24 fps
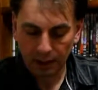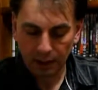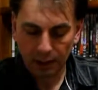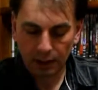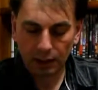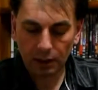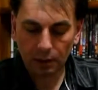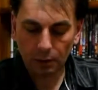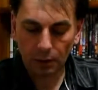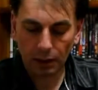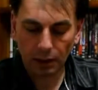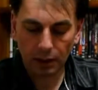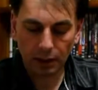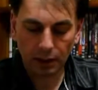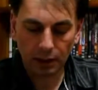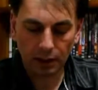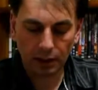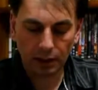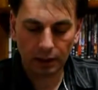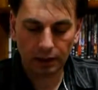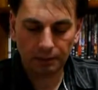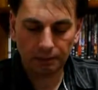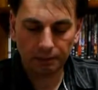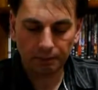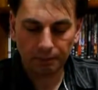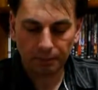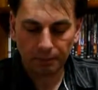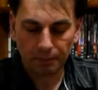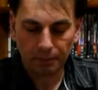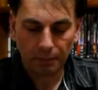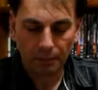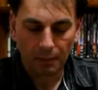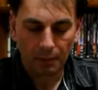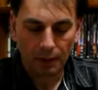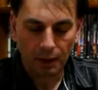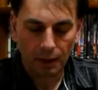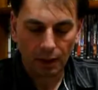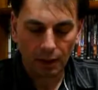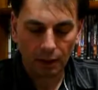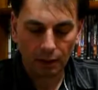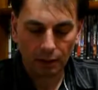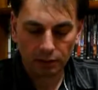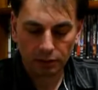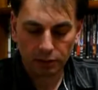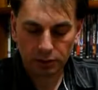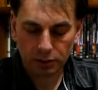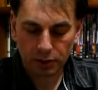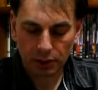Anyway, um,
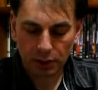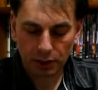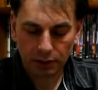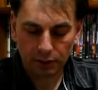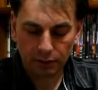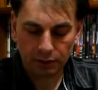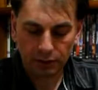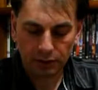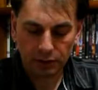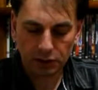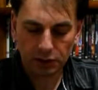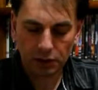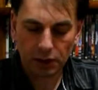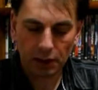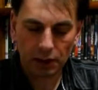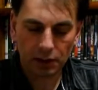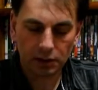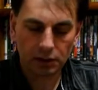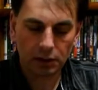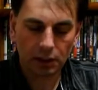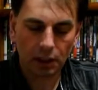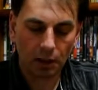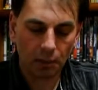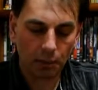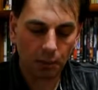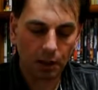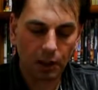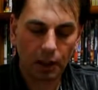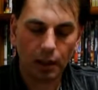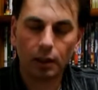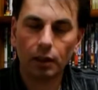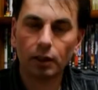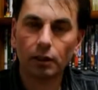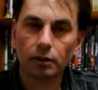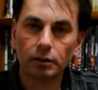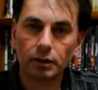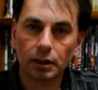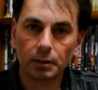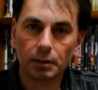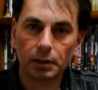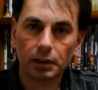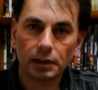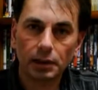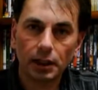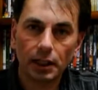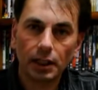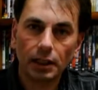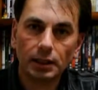I'll check if it's charged up and I'll give
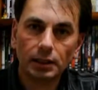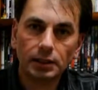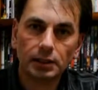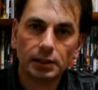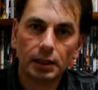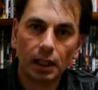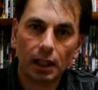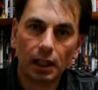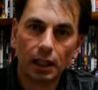it a test